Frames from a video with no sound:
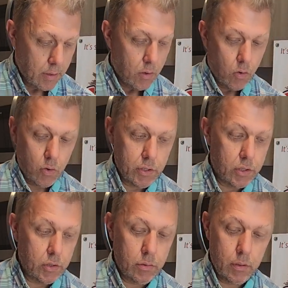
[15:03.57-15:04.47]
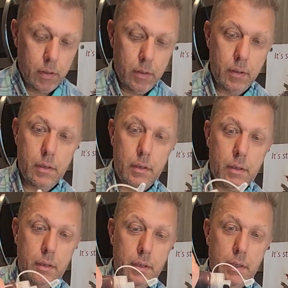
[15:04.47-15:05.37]
all you do
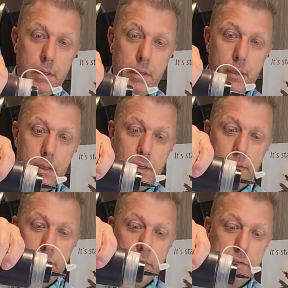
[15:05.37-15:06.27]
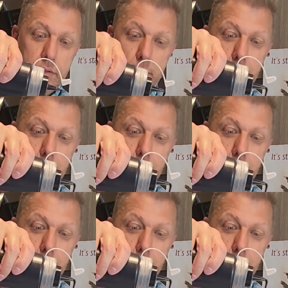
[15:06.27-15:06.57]
is just